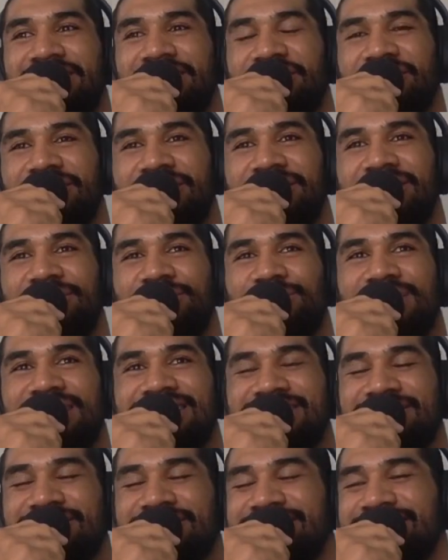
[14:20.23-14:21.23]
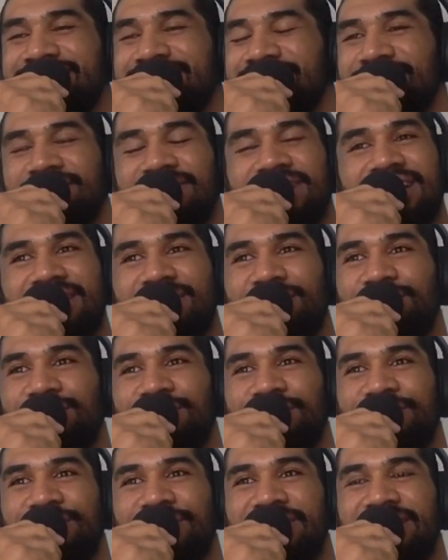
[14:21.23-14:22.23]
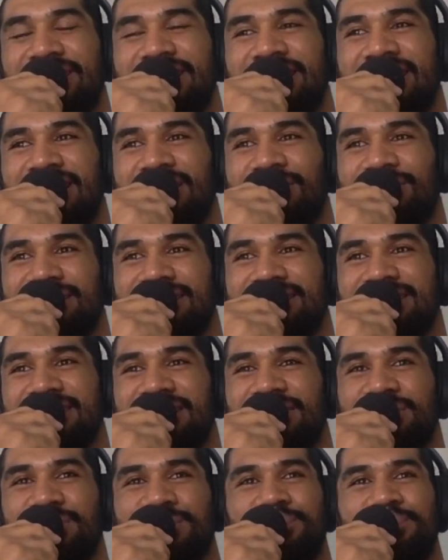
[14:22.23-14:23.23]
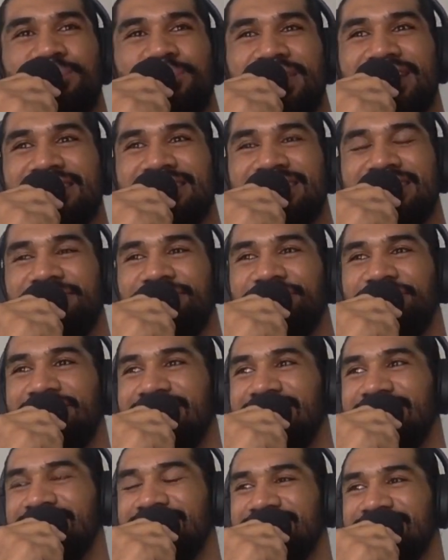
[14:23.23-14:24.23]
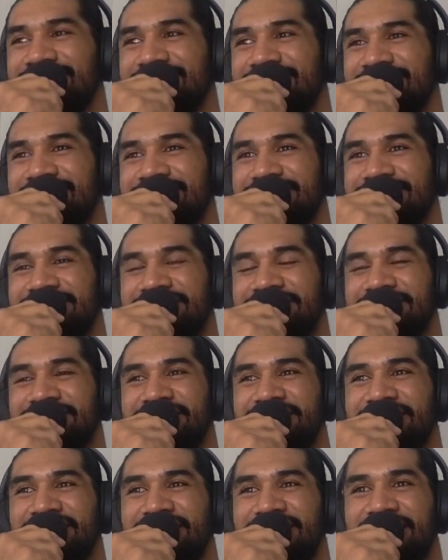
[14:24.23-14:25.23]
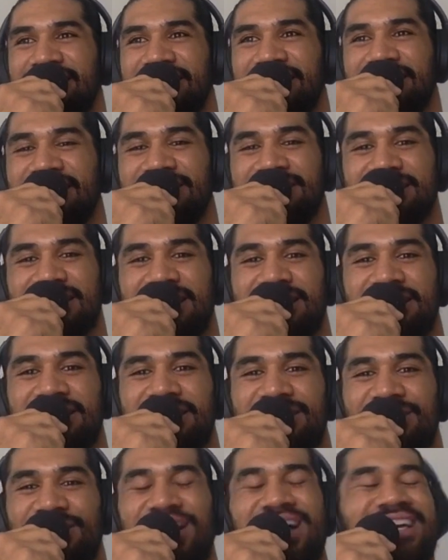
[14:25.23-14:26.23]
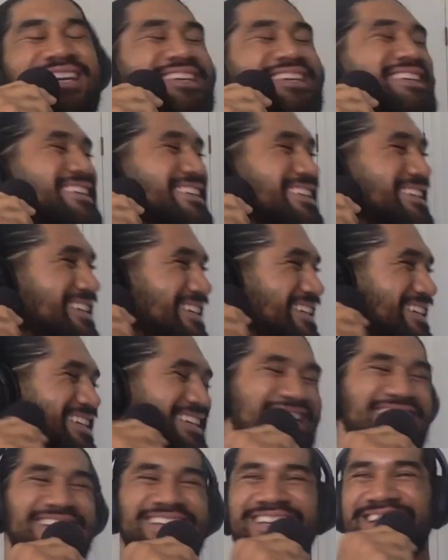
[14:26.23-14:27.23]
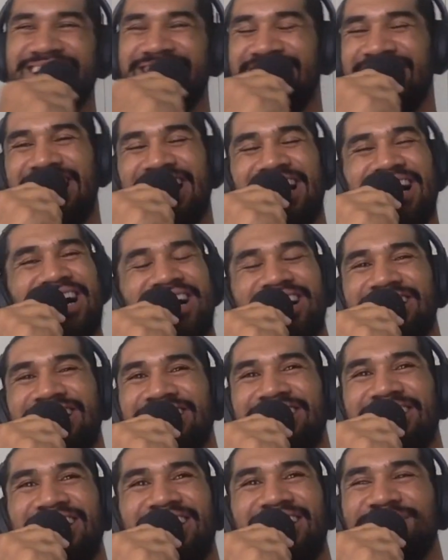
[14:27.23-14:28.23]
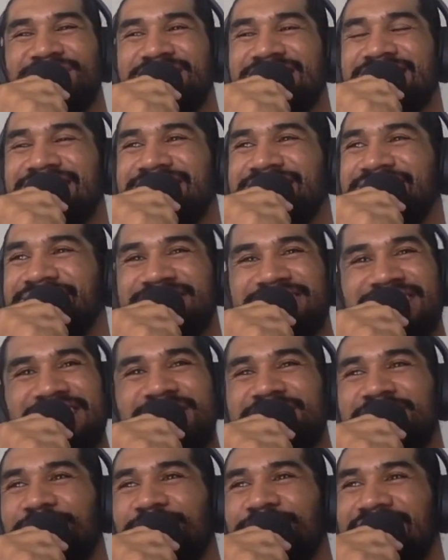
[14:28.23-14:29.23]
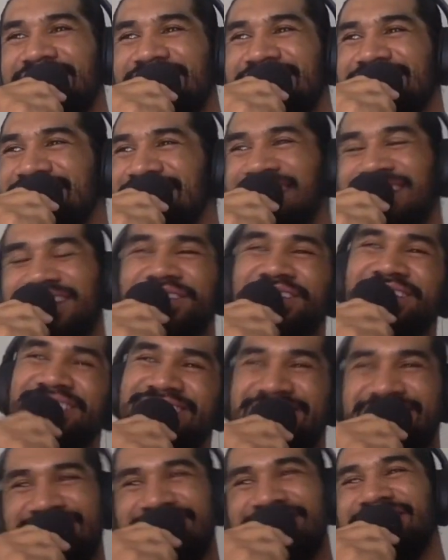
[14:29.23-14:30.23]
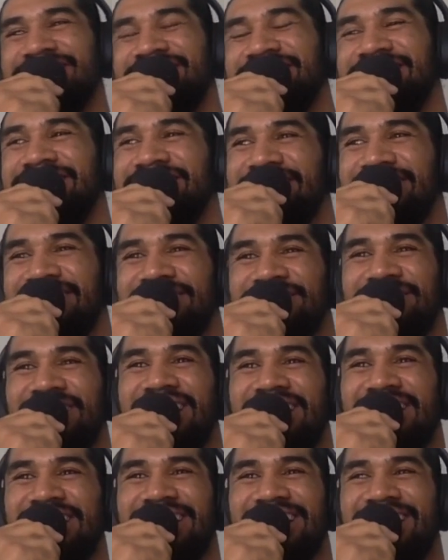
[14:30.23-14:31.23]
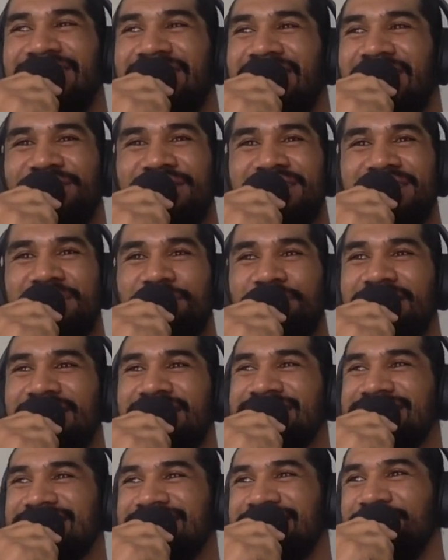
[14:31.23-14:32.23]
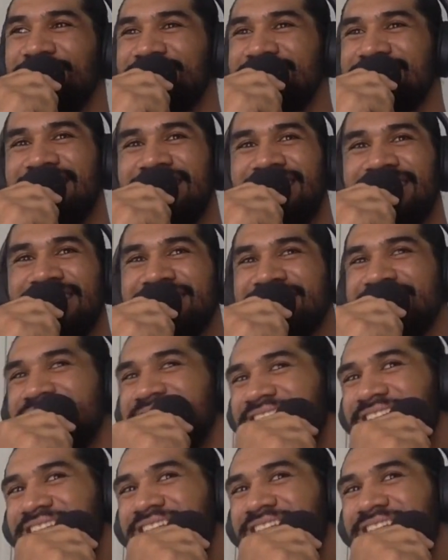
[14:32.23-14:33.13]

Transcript: Yeah, Willis was. He was next level, Just he was kind of not. I don't know. I've seen some things, I'll let it be until he retires.